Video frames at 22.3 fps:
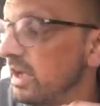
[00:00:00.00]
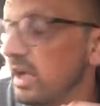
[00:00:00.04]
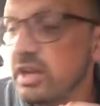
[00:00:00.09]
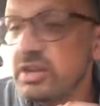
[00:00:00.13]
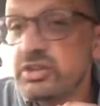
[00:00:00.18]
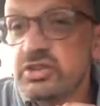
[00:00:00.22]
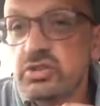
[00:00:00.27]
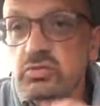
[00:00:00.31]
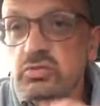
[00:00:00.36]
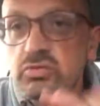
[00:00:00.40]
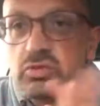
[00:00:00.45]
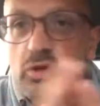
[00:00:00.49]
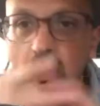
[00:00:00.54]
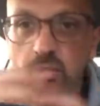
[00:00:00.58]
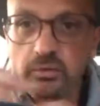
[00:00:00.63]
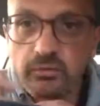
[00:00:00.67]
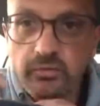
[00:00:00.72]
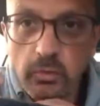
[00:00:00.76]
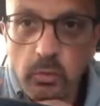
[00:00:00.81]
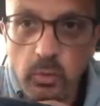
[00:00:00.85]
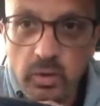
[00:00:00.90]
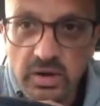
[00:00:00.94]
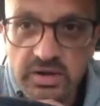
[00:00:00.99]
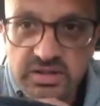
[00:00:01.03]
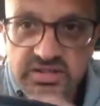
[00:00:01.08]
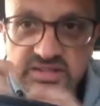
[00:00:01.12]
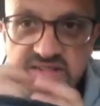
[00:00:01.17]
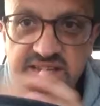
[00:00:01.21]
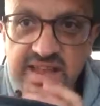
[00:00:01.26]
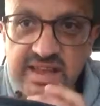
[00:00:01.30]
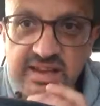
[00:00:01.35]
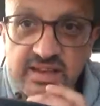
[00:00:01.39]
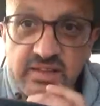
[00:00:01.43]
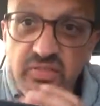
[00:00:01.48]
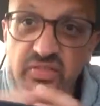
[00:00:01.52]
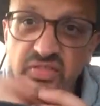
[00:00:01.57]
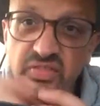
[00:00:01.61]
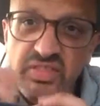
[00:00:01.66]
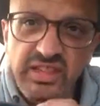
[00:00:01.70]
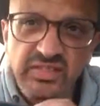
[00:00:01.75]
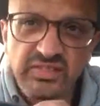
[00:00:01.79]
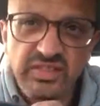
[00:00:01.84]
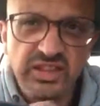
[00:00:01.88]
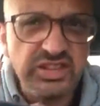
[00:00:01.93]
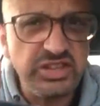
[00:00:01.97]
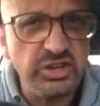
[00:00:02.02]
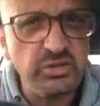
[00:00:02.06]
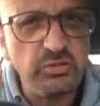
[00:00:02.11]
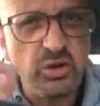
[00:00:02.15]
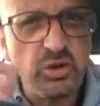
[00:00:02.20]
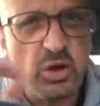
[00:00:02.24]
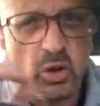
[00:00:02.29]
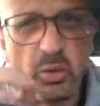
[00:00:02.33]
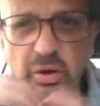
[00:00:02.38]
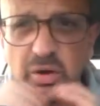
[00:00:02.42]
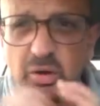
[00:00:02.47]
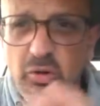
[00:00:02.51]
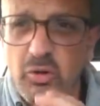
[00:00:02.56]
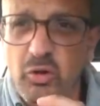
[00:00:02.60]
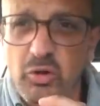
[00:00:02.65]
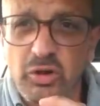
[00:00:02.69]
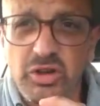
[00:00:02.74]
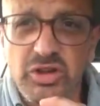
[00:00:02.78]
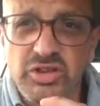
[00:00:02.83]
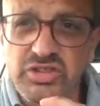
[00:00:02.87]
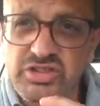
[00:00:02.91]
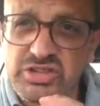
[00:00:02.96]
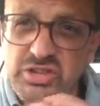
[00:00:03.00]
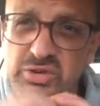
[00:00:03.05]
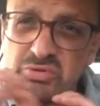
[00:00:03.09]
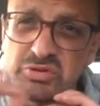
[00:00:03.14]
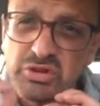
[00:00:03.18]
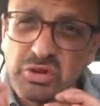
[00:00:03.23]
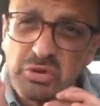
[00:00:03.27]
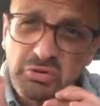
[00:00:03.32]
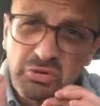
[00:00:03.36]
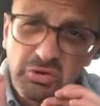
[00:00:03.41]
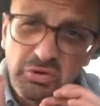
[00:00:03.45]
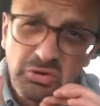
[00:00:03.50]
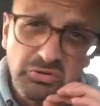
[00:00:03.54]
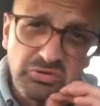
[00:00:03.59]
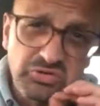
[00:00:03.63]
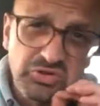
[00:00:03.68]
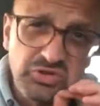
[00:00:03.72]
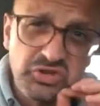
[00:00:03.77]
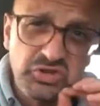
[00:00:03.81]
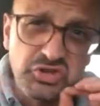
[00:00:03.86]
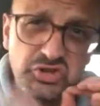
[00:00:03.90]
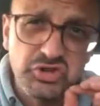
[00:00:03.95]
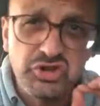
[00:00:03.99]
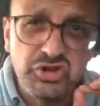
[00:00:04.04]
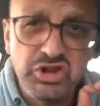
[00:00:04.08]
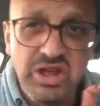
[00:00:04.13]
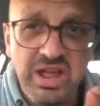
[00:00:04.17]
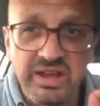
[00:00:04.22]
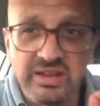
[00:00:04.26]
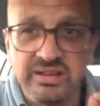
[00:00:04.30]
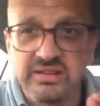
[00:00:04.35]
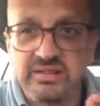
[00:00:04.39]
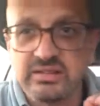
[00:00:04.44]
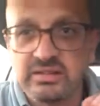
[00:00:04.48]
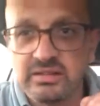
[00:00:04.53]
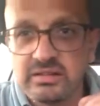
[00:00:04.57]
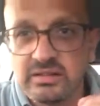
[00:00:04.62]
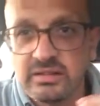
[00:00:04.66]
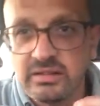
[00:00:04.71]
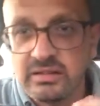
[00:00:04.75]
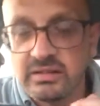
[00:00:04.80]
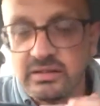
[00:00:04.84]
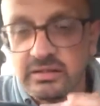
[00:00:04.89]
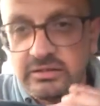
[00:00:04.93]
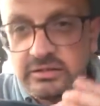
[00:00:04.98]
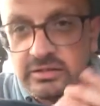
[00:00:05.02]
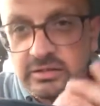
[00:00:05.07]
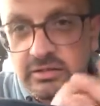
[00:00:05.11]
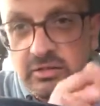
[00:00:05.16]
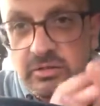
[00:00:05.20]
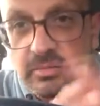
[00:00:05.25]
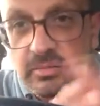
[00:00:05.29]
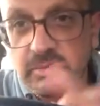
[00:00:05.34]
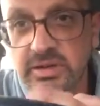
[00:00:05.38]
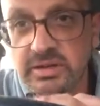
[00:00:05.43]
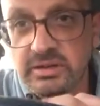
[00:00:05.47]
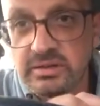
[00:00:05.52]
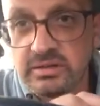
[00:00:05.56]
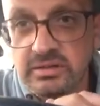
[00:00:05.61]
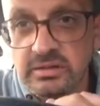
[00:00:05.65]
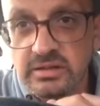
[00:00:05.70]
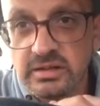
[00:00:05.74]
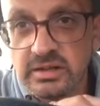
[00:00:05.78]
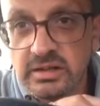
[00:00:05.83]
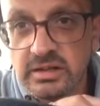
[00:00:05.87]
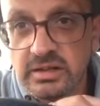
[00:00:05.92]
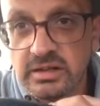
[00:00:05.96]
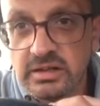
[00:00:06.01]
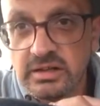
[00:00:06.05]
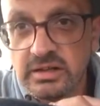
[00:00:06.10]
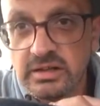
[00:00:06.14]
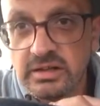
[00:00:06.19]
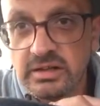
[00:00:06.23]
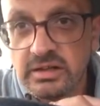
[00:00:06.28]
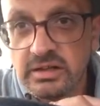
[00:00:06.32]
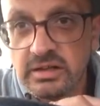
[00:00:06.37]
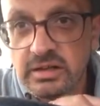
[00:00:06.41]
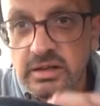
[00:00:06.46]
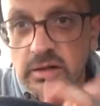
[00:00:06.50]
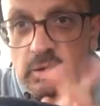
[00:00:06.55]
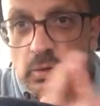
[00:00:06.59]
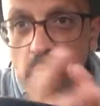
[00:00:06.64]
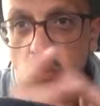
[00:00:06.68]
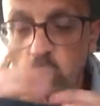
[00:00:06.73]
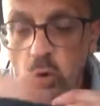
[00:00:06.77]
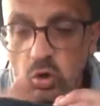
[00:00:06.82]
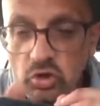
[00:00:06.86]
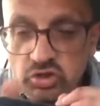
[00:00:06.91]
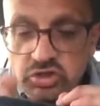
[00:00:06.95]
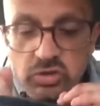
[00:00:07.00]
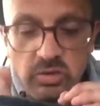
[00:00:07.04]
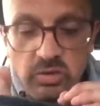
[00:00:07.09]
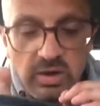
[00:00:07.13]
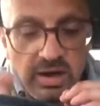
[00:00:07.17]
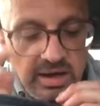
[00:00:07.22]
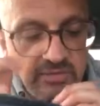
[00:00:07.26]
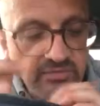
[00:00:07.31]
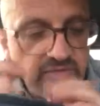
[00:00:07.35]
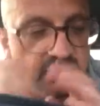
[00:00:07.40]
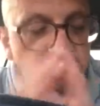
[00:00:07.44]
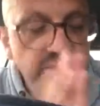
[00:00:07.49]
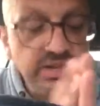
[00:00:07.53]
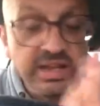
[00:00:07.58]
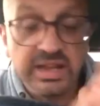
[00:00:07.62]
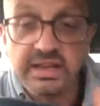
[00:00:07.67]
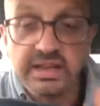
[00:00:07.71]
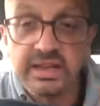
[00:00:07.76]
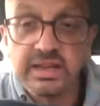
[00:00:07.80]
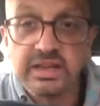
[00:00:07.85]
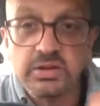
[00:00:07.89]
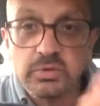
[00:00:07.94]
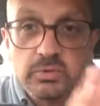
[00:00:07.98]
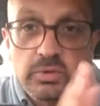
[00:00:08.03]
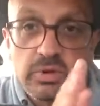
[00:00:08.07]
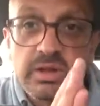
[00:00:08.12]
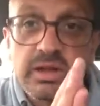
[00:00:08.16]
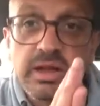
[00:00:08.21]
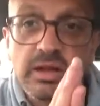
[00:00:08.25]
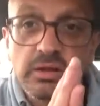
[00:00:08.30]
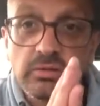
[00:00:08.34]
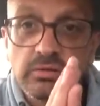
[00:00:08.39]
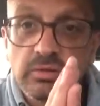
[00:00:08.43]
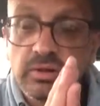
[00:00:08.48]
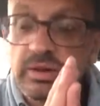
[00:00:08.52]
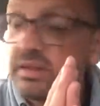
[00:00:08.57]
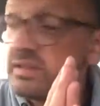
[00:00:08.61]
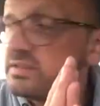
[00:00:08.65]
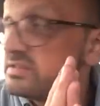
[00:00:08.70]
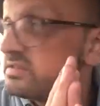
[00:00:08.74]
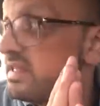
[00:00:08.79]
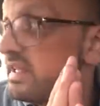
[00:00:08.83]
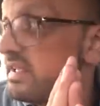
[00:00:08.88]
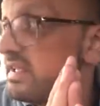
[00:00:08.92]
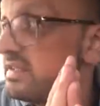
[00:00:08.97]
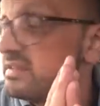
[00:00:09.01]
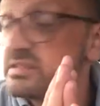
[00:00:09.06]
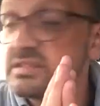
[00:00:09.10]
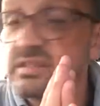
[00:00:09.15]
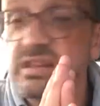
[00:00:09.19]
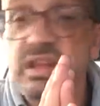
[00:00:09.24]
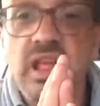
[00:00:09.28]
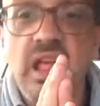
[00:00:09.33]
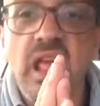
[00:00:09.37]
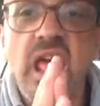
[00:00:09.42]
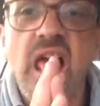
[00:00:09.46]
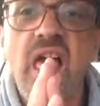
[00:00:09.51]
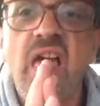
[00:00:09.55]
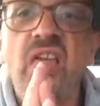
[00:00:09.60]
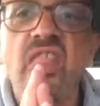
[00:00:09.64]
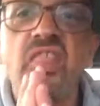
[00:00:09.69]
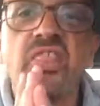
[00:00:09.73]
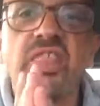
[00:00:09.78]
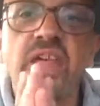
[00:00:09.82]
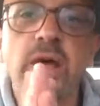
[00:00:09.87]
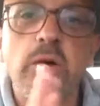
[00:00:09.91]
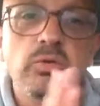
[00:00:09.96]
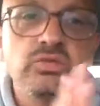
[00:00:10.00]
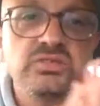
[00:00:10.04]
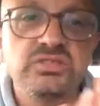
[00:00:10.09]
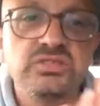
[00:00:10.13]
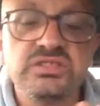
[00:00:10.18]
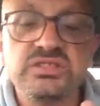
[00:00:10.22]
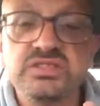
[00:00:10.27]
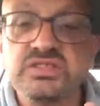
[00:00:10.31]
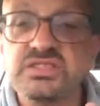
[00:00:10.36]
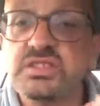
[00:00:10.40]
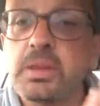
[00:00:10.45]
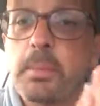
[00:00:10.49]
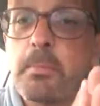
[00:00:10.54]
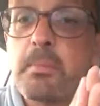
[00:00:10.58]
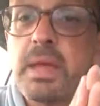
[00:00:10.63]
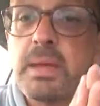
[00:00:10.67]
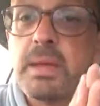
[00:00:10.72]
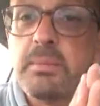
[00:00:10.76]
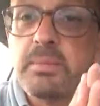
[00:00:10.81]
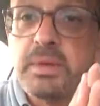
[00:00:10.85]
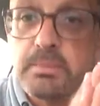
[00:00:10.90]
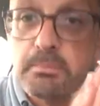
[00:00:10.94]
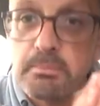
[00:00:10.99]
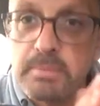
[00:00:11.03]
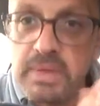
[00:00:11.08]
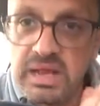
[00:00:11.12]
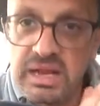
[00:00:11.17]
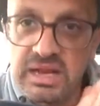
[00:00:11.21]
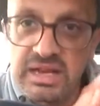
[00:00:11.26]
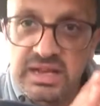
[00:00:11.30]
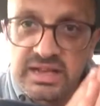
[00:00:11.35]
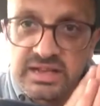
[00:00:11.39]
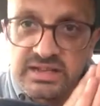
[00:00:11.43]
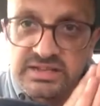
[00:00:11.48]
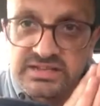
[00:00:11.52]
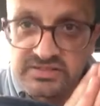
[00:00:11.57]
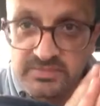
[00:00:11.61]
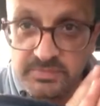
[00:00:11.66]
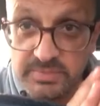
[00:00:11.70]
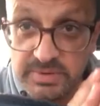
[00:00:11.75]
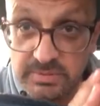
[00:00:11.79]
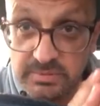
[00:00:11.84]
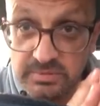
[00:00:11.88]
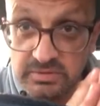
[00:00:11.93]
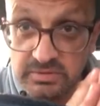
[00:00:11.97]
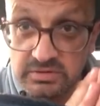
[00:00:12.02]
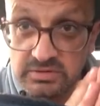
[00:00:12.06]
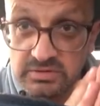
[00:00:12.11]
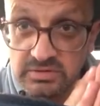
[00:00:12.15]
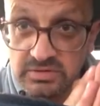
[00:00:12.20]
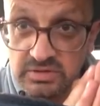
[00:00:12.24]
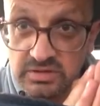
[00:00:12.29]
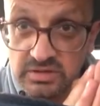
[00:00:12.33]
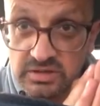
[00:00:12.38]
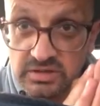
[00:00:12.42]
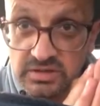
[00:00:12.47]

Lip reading: and do not for 1 second think that you know it all, because you don't know shit. Do you know what I mean? What you have to take into account is there's thousands, maybe millions of people